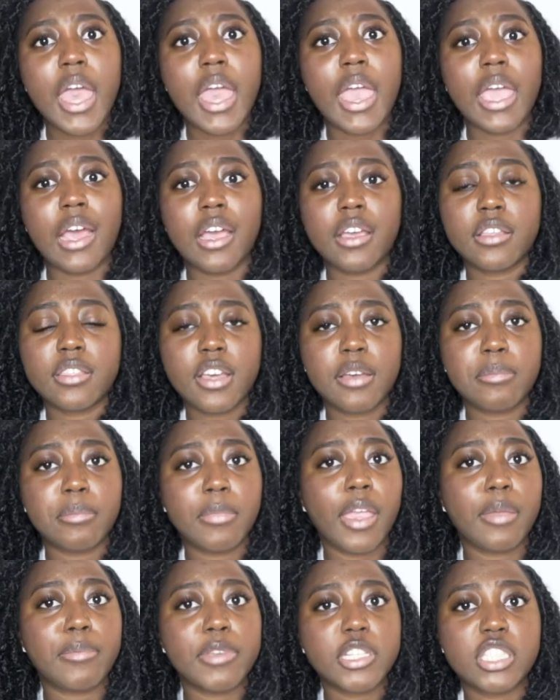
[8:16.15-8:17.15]
and I thought
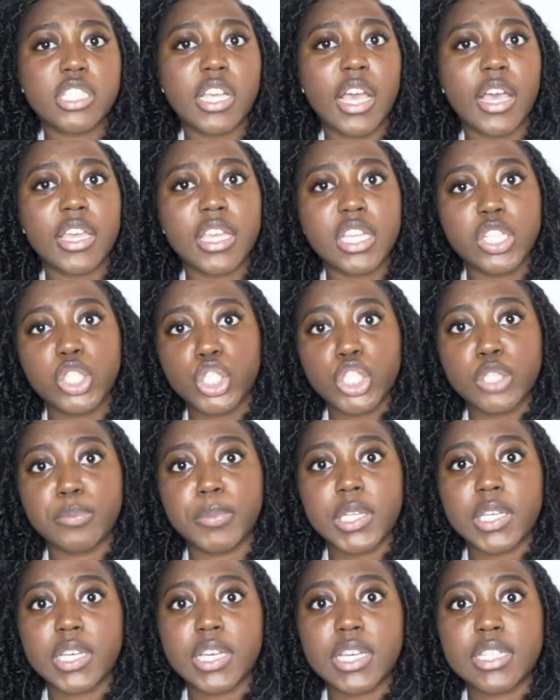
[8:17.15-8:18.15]
maybe she got injured
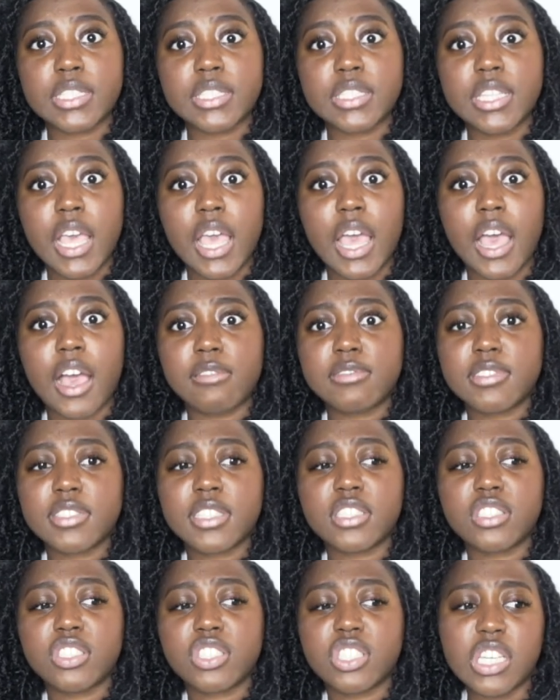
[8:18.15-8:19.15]
because I was
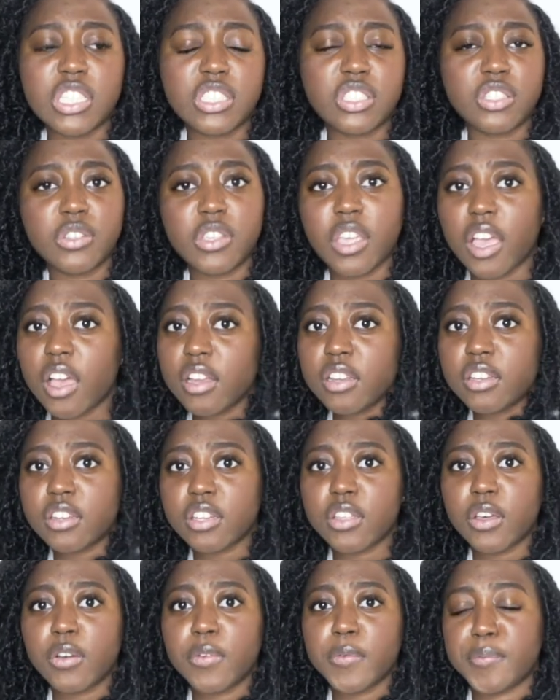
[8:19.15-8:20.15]
like, she's too young to
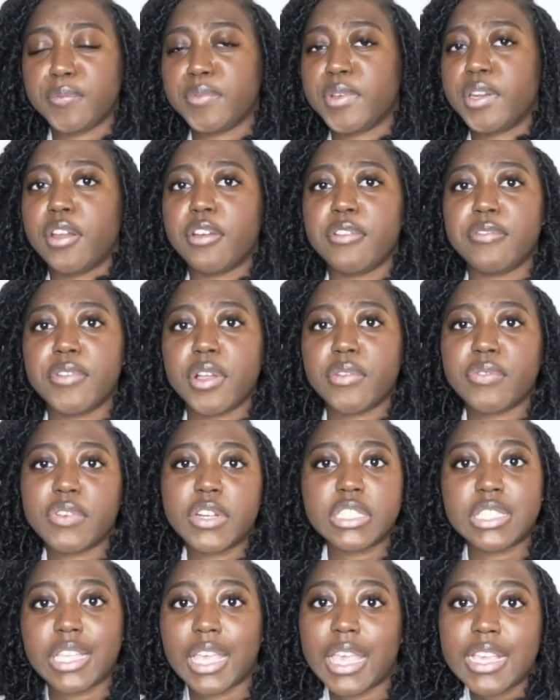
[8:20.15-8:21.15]
go in her
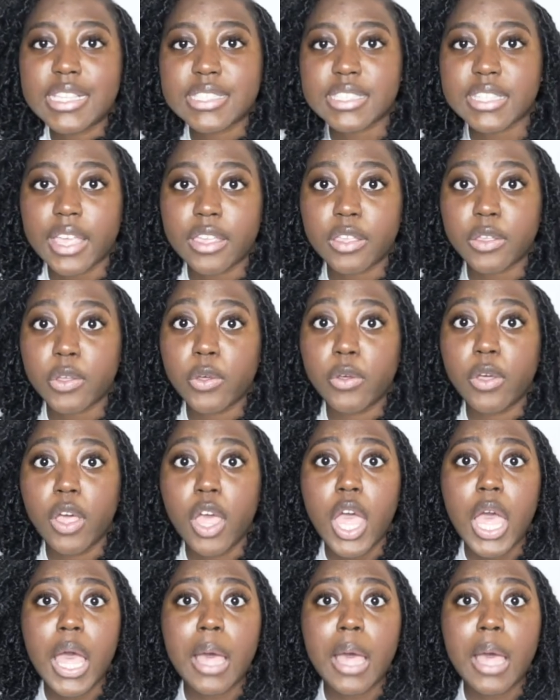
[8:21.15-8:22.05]
first heat cycle.